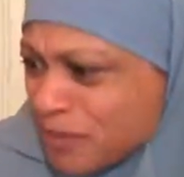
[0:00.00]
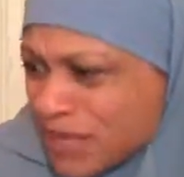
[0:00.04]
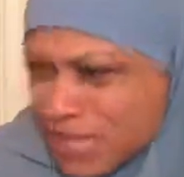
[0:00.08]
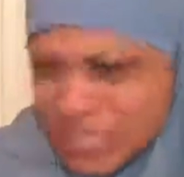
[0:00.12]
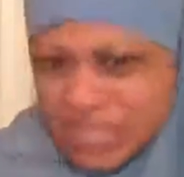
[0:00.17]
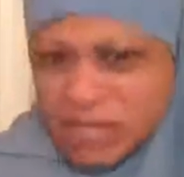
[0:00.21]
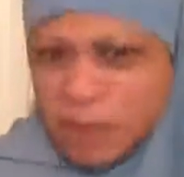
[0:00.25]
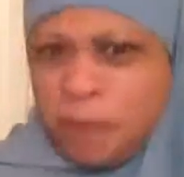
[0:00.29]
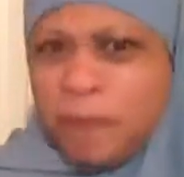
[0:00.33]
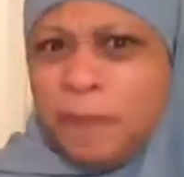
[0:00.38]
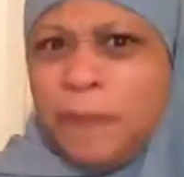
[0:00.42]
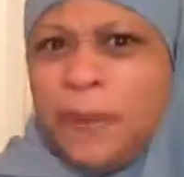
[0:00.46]

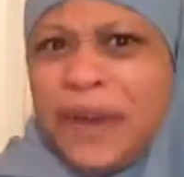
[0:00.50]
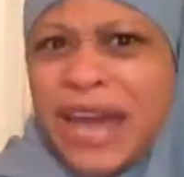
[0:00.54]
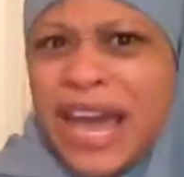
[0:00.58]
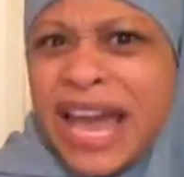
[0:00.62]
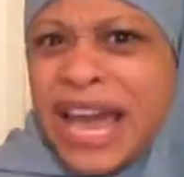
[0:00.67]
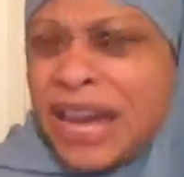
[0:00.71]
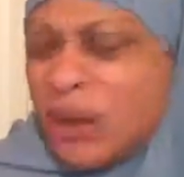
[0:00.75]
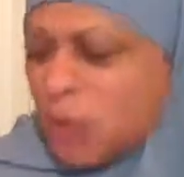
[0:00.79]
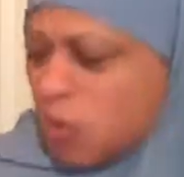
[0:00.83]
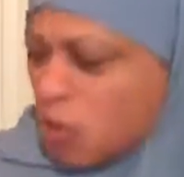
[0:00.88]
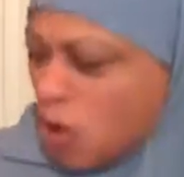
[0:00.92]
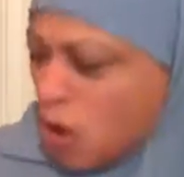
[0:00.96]
It's a
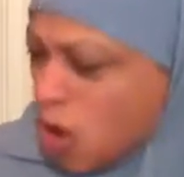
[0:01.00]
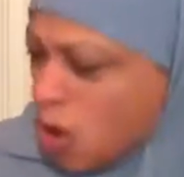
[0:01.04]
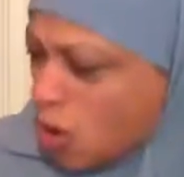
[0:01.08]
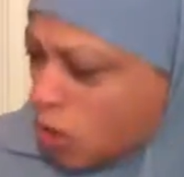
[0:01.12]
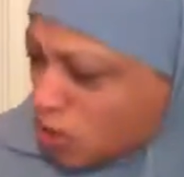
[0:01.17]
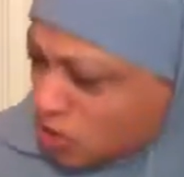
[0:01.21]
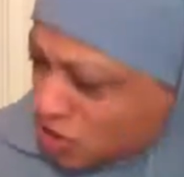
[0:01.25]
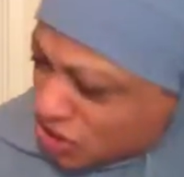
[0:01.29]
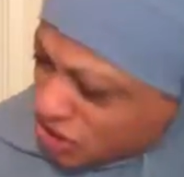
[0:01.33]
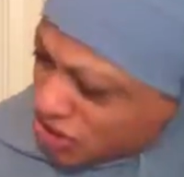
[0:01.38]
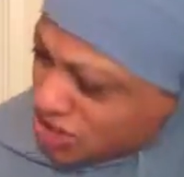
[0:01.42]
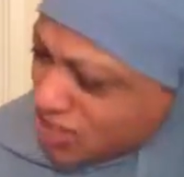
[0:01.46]
pig
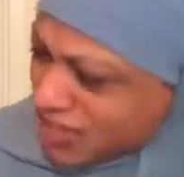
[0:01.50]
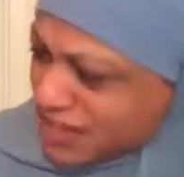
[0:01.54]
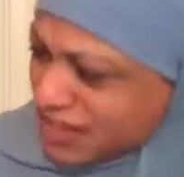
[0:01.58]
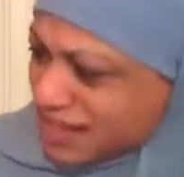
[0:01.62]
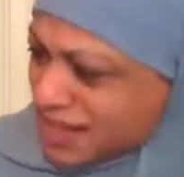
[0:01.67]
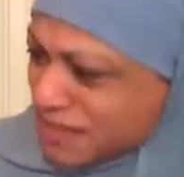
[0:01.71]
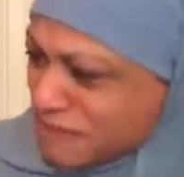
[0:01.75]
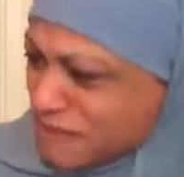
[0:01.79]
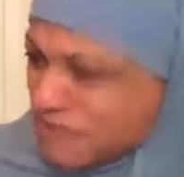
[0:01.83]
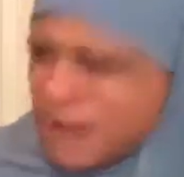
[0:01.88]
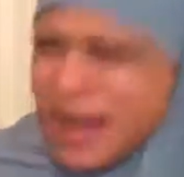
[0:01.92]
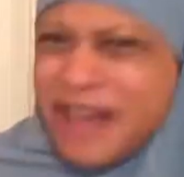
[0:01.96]
roast,
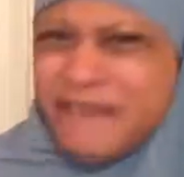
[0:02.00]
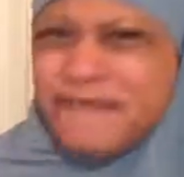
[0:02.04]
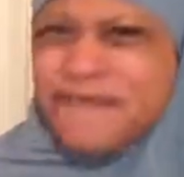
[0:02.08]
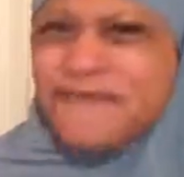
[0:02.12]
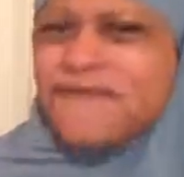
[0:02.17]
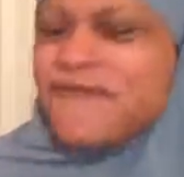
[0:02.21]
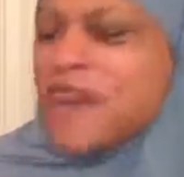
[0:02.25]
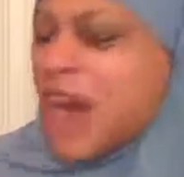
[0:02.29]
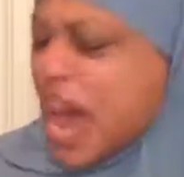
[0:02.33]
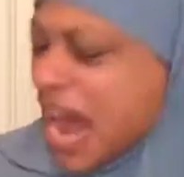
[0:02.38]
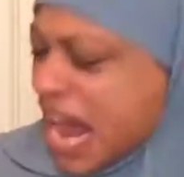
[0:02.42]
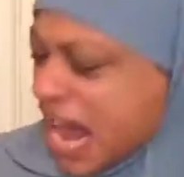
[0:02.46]
my
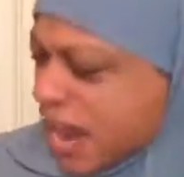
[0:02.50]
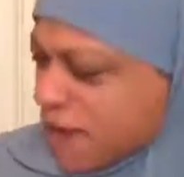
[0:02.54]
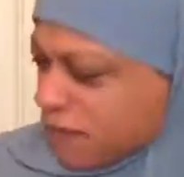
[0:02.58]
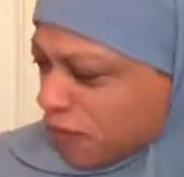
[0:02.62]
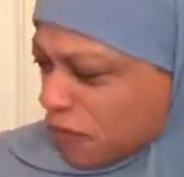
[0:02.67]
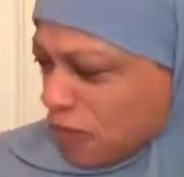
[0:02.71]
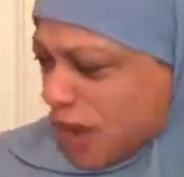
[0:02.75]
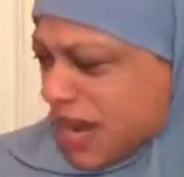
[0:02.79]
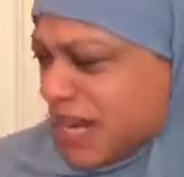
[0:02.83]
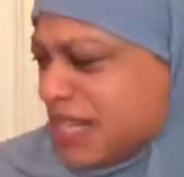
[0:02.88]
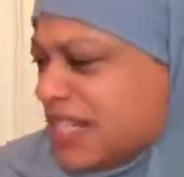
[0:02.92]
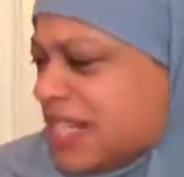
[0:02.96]

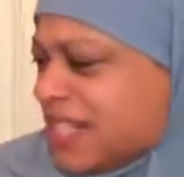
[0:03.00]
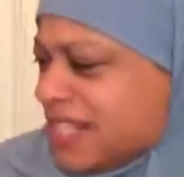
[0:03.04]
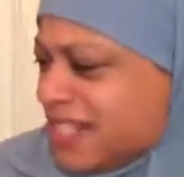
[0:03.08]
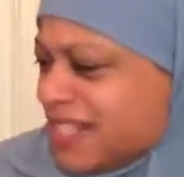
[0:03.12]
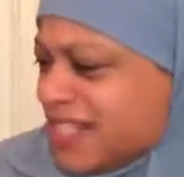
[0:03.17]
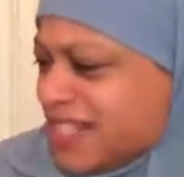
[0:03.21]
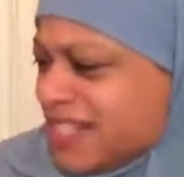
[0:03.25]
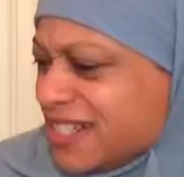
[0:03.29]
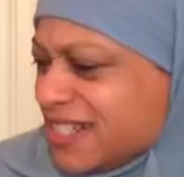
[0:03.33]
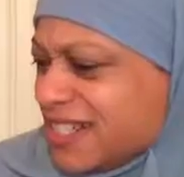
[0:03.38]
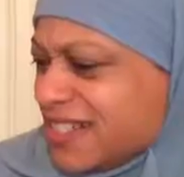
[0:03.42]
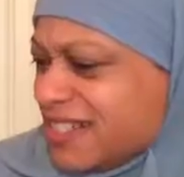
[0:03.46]
favorite.
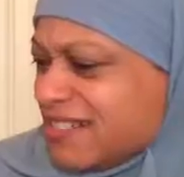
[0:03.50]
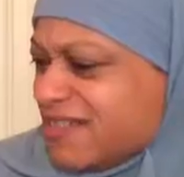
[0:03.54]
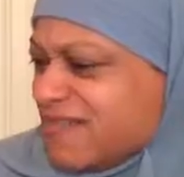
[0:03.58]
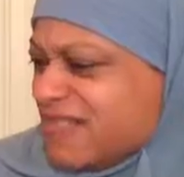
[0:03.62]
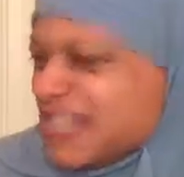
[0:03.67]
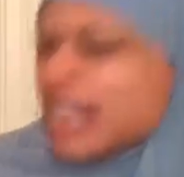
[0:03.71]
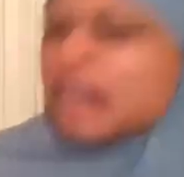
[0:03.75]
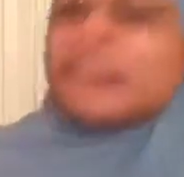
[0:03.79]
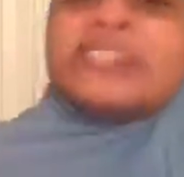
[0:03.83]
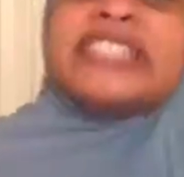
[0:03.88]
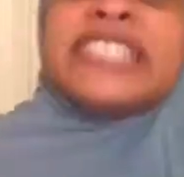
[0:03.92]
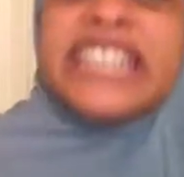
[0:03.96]

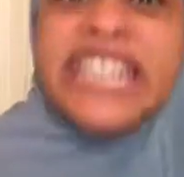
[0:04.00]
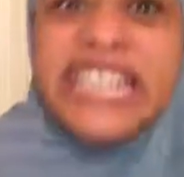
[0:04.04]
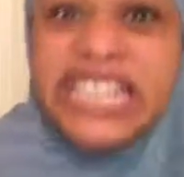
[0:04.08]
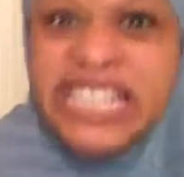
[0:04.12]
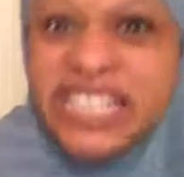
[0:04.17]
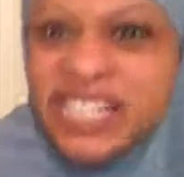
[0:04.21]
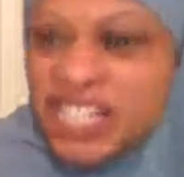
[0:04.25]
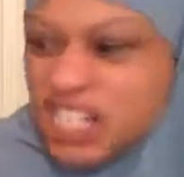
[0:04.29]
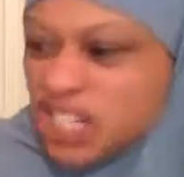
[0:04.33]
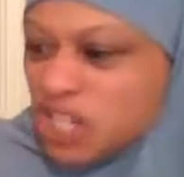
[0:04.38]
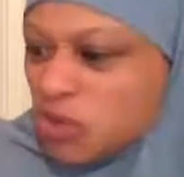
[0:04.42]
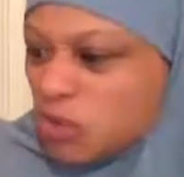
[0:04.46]
Now get
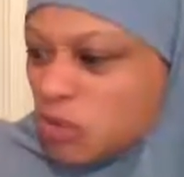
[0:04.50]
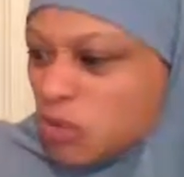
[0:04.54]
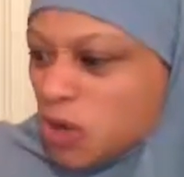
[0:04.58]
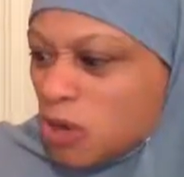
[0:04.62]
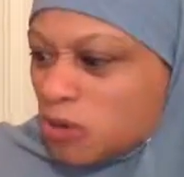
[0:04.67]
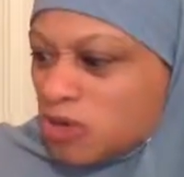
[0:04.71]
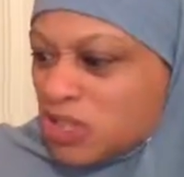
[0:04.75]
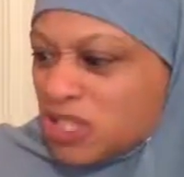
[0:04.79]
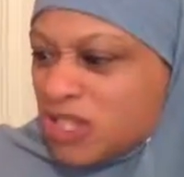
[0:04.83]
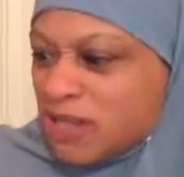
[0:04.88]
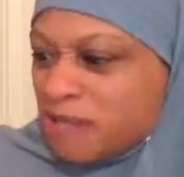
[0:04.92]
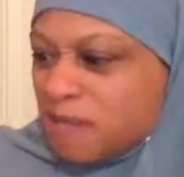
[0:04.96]
into the
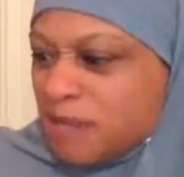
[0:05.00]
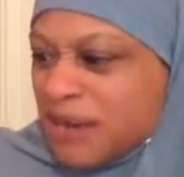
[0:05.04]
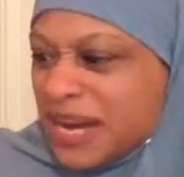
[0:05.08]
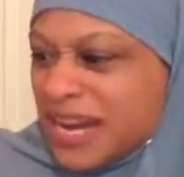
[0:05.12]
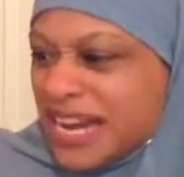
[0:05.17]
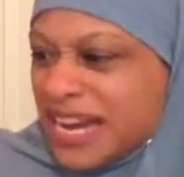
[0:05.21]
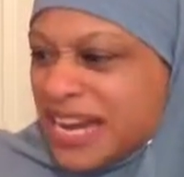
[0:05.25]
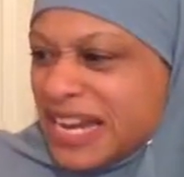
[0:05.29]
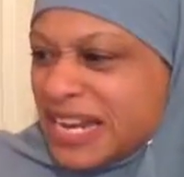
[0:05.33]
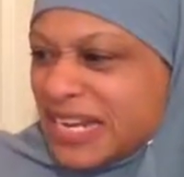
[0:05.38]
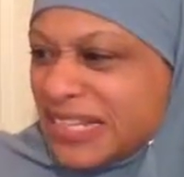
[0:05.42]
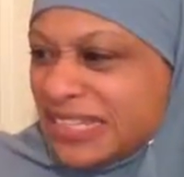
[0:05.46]
roasting
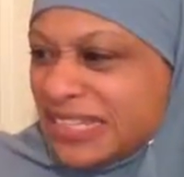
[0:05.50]
pan.